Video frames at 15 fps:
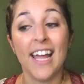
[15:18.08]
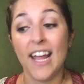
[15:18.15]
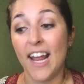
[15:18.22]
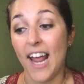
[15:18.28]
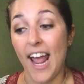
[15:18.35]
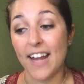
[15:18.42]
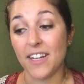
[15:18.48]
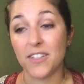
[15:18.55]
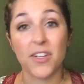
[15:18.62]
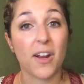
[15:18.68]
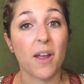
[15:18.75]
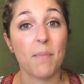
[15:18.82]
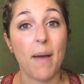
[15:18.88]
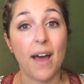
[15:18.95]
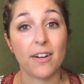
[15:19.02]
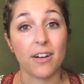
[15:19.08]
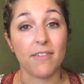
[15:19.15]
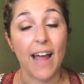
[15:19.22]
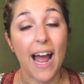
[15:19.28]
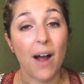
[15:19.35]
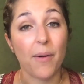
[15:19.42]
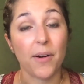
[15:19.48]
And it took a matter of
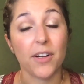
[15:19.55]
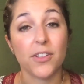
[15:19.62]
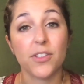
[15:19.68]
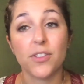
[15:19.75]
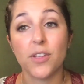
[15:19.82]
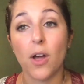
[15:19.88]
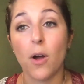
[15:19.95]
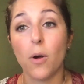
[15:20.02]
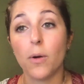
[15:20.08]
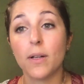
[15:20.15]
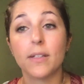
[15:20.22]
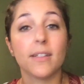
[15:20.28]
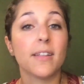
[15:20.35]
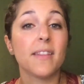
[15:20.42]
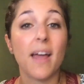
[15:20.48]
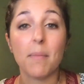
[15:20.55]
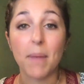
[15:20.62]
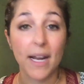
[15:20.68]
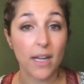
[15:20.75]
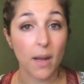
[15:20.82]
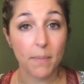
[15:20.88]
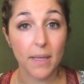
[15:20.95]
hours. So that
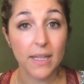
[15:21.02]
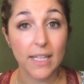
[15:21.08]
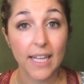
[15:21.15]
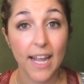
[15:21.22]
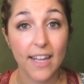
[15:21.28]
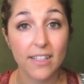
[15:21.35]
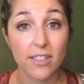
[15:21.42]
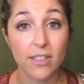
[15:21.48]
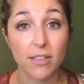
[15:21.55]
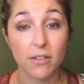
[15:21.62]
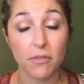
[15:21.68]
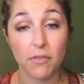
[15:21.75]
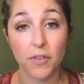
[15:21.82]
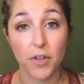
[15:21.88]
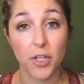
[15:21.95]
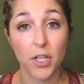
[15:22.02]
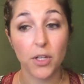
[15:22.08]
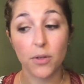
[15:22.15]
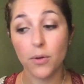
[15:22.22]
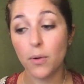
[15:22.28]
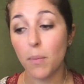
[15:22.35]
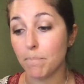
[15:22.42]
might not be the case for
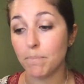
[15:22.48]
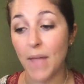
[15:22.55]
you.